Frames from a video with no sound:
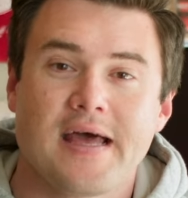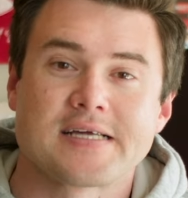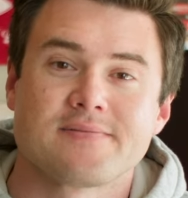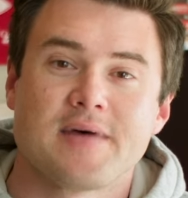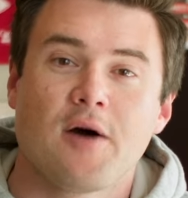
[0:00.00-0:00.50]

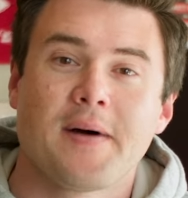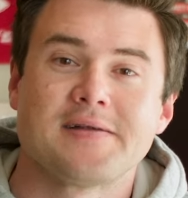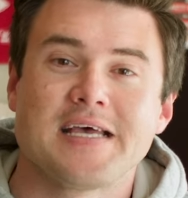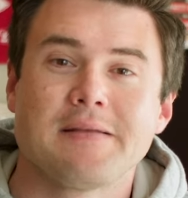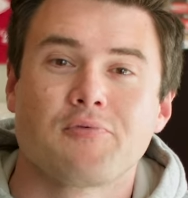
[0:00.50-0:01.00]
Next, how
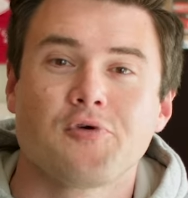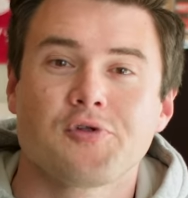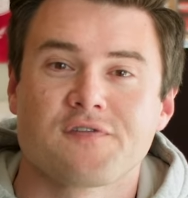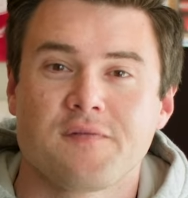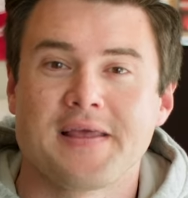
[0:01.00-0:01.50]
about Dane
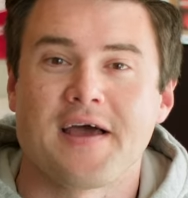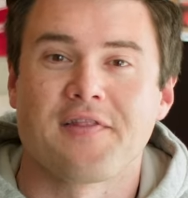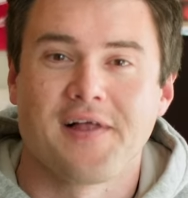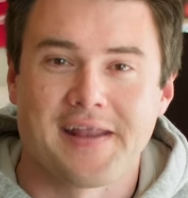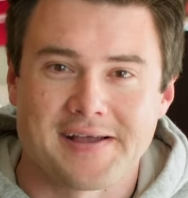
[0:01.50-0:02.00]
Brugler from The
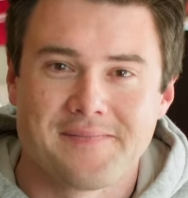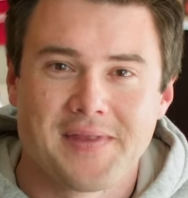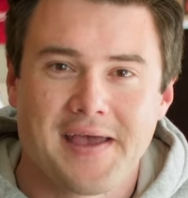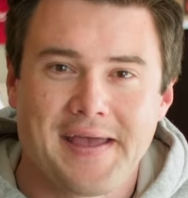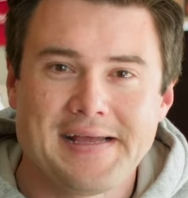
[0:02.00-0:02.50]
Athletic?
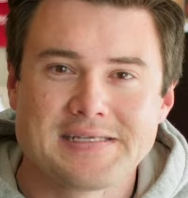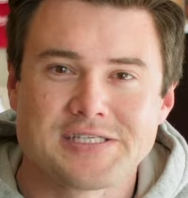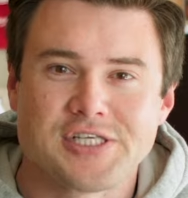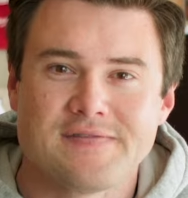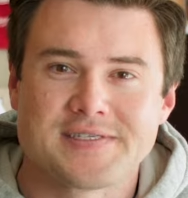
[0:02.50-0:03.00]
He
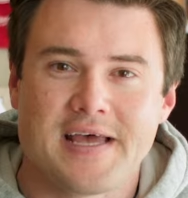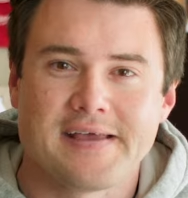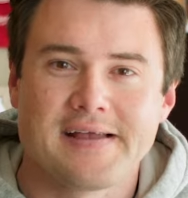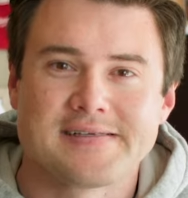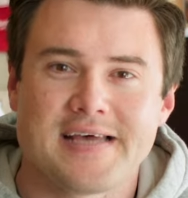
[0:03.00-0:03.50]
is the Chiefs taking